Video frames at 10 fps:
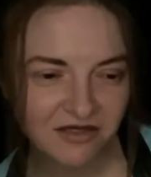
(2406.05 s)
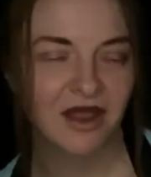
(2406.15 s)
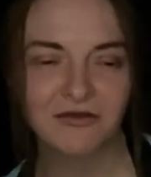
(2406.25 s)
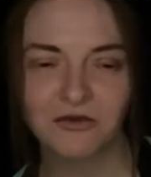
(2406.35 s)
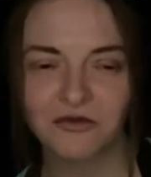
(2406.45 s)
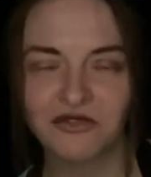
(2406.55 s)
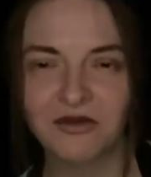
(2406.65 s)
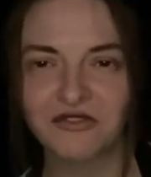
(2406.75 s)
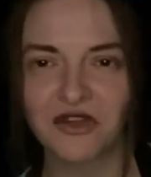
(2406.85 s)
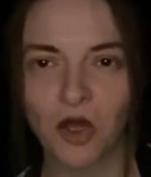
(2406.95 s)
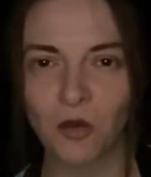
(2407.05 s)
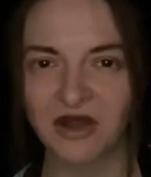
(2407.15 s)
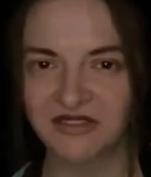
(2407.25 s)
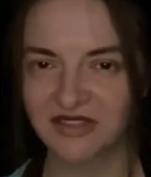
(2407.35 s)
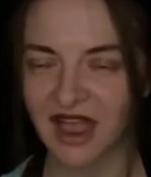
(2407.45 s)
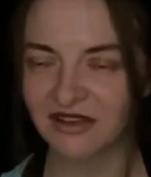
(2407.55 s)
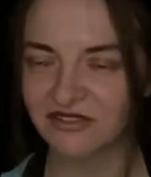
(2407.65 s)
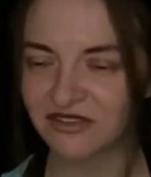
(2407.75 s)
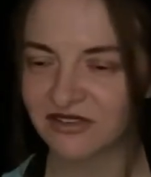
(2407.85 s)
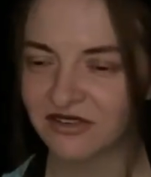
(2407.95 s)
Platforms you have to know where to
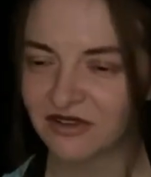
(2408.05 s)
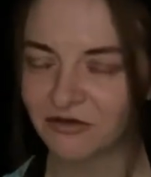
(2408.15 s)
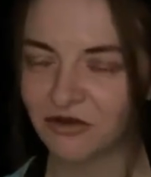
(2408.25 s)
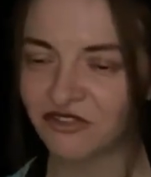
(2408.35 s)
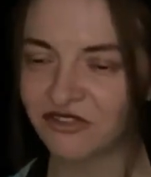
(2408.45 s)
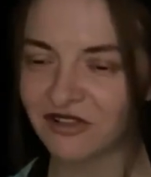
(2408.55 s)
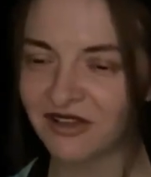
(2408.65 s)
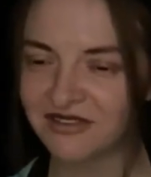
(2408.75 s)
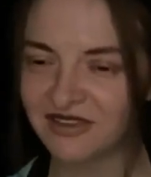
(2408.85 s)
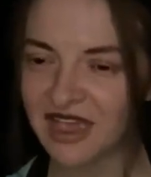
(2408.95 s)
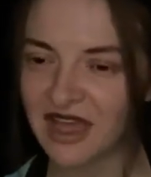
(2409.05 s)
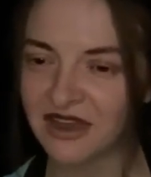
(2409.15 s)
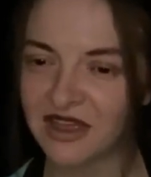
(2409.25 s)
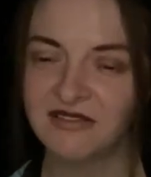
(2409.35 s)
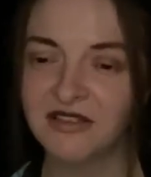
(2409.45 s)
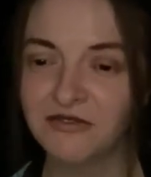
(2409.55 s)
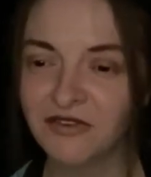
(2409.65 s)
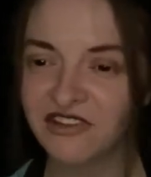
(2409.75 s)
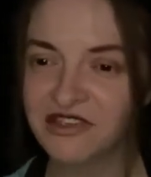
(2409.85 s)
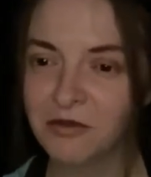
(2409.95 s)
stand, otherwise you slide down. Is it the
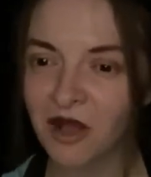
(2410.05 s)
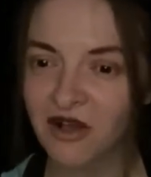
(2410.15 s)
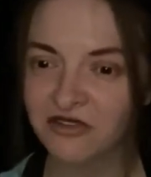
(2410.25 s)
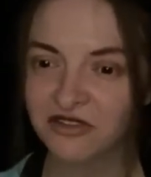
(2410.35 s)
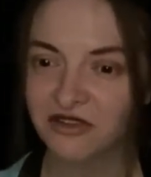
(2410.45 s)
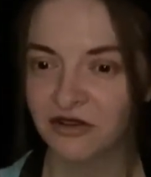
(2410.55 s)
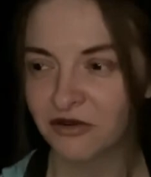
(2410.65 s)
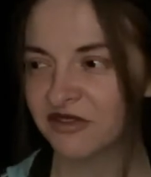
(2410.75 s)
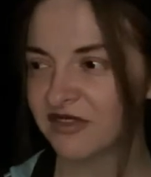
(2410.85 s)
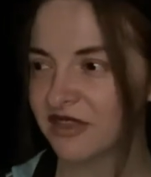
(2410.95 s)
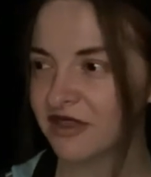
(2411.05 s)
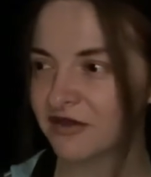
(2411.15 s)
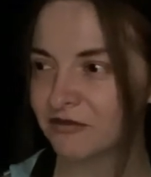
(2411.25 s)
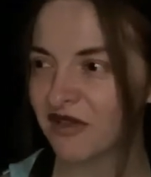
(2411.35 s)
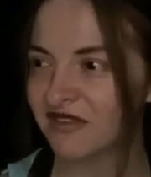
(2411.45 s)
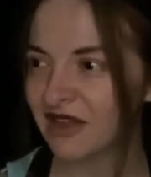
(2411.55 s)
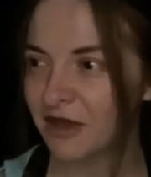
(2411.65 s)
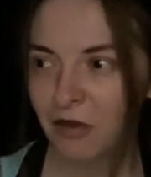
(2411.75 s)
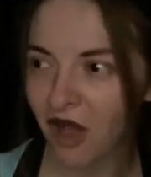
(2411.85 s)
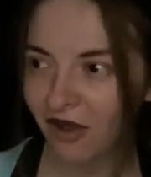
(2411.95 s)
fleshy part? Or is it the
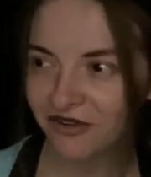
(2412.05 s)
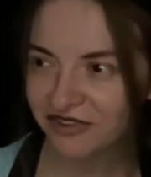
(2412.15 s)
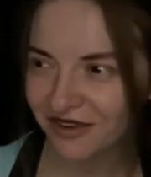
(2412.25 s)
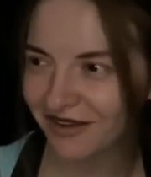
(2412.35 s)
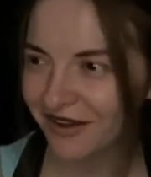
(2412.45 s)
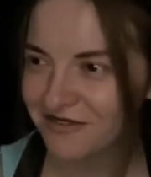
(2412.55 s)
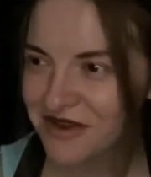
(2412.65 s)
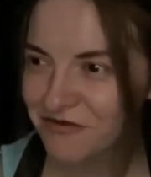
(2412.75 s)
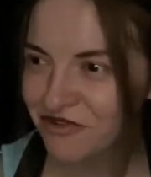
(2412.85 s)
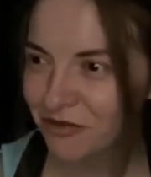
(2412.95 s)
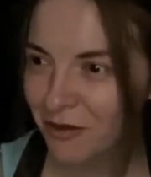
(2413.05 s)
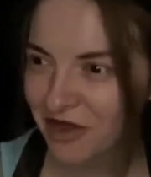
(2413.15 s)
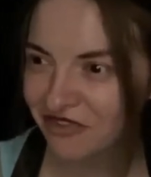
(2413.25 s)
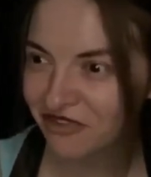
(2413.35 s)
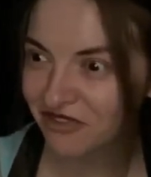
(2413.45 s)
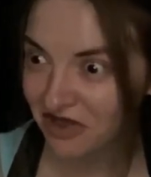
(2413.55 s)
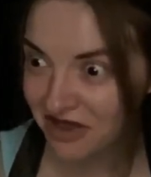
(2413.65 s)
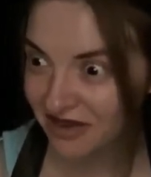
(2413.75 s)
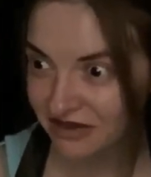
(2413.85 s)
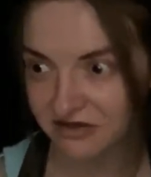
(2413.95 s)
muscly part? I can't remember which one makes you
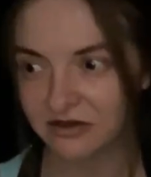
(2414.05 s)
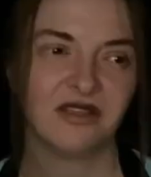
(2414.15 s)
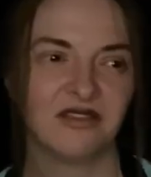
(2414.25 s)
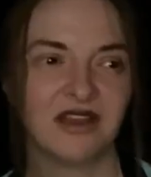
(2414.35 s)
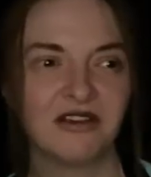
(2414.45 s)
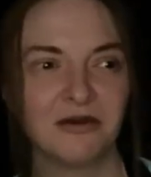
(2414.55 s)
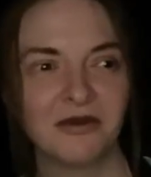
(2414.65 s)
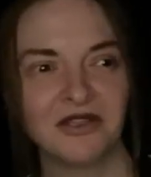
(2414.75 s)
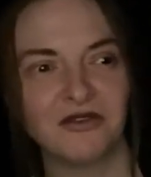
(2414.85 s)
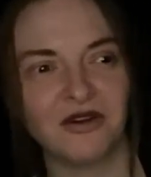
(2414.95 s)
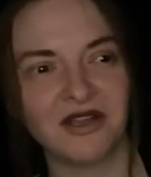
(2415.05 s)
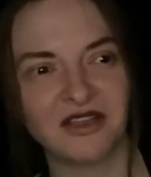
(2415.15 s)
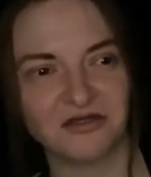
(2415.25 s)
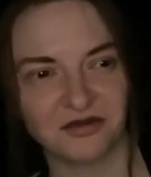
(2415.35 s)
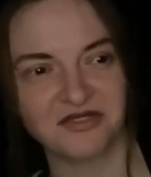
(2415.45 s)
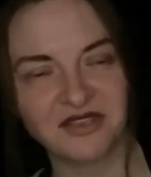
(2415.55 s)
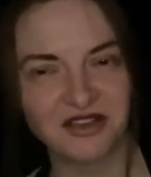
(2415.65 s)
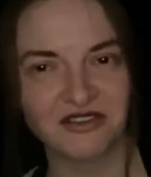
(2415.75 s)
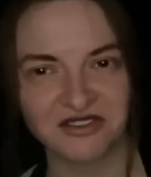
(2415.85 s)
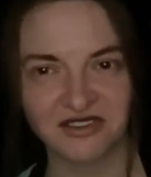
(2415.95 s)
slide. There's an area where you've got to get to a
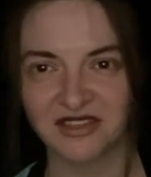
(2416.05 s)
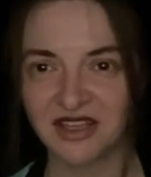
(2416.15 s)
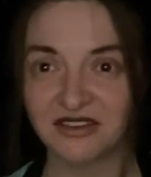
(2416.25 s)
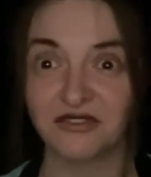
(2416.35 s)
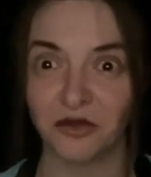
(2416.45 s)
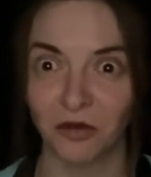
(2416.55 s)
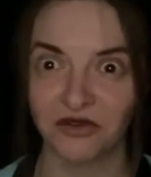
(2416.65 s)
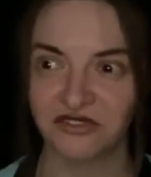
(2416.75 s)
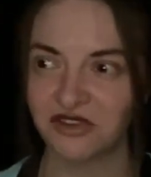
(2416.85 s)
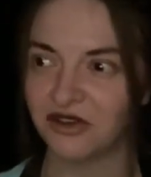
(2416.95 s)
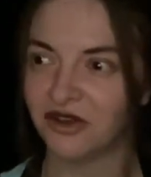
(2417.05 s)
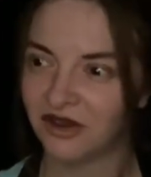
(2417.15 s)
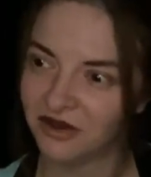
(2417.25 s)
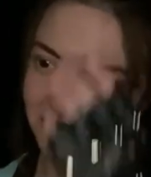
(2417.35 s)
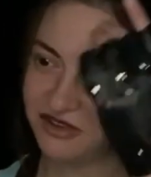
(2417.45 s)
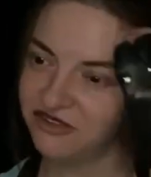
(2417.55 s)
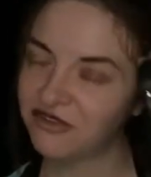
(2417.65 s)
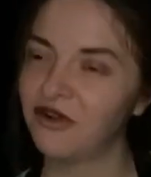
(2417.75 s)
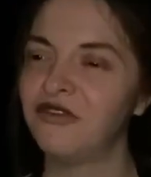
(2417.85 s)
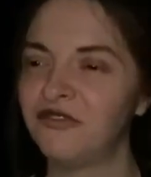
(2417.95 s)
secret at the end if you want to, or you
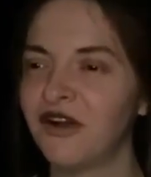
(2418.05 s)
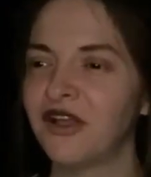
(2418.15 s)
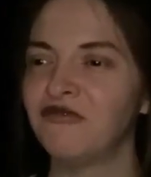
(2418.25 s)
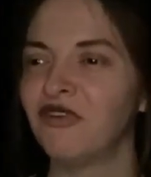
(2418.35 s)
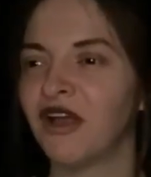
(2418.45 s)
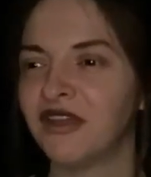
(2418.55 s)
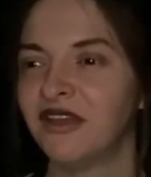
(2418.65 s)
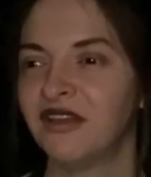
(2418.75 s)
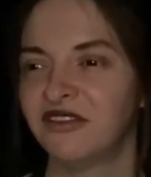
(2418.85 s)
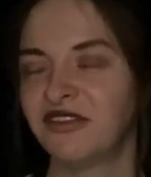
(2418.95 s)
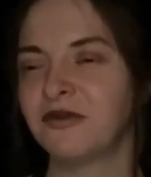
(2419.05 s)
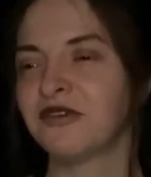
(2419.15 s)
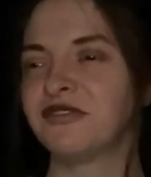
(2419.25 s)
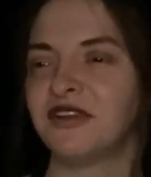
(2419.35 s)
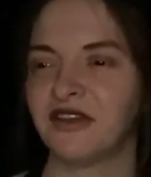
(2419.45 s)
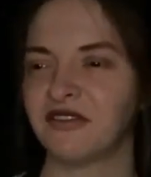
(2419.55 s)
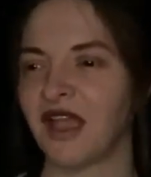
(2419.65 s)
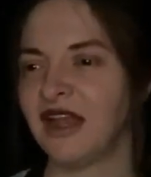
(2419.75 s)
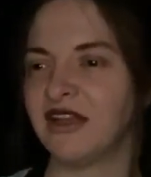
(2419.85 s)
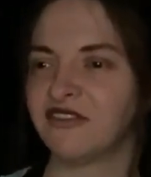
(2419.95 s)
just got to fucking run. 2 or 3 of those
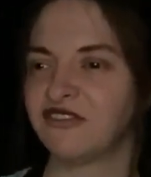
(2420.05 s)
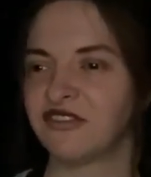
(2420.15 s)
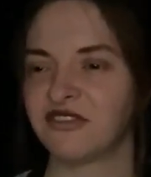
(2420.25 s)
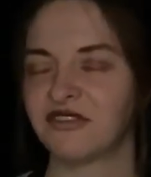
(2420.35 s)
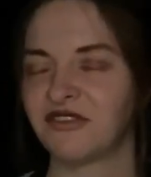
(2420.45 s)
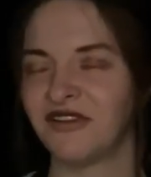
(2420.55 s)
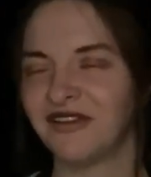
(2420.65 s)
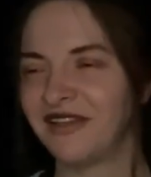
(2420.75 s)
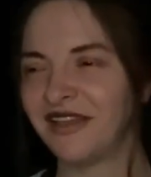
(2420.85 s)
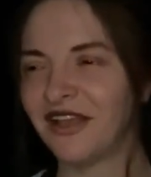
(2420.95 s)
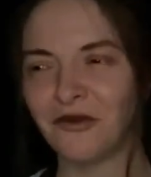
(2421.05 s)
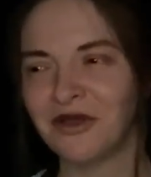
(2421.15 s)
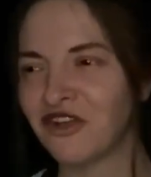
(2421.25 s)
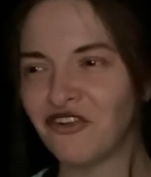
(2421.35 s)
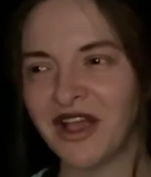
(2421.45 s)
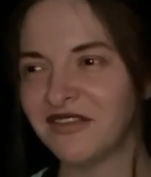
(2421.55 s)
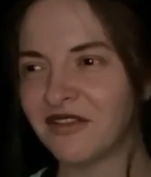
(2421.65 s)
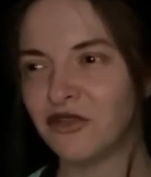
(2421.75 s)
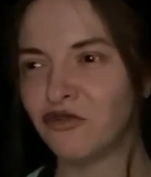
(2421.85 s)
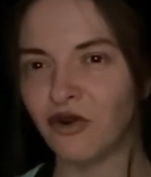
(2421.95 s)
aliens just fucking going
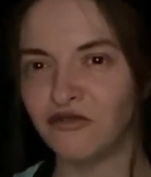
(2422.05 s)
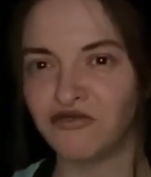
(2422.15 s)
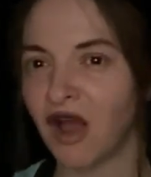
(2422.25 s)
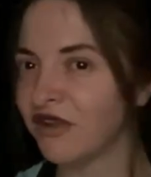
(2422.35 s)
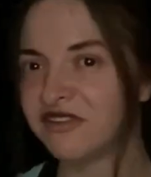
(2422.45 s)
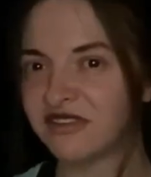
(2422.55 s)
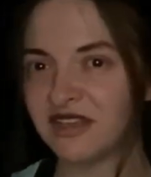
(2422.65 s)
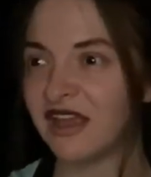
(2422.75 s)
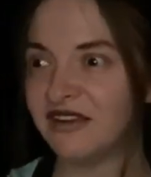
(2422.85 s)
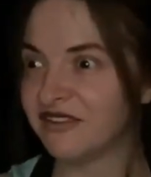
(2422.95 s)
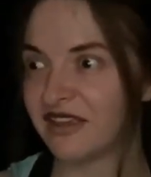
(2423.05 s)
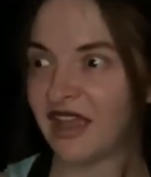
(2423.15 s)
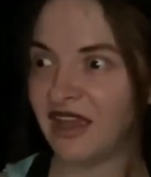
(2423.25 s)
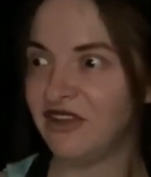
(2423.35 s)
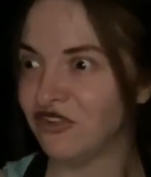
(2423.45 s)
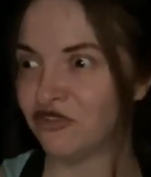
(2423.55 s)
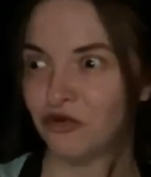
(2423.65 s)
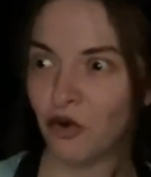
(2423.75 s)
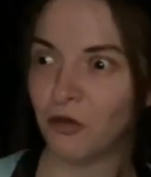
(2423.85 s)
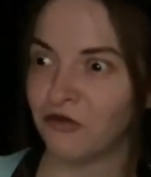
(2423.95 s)
crazy. You've got to run to the end and get in the
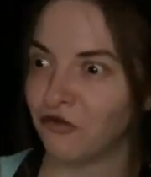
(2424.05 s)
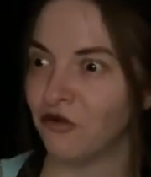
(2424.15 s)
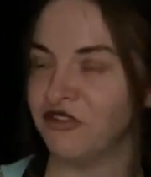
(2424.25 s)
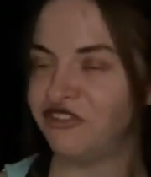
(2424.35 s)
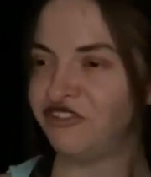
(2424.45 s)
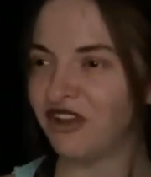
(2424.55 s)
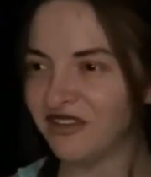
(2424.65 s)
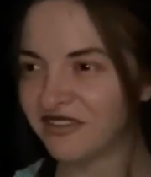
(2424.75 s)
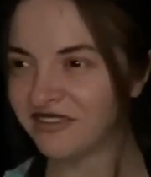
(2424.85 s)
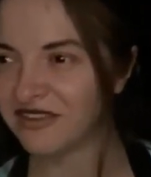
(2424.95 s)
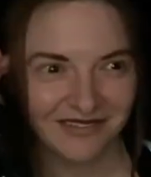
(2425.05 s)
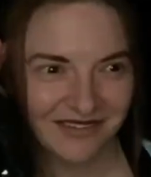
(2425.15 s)
door before it shuts.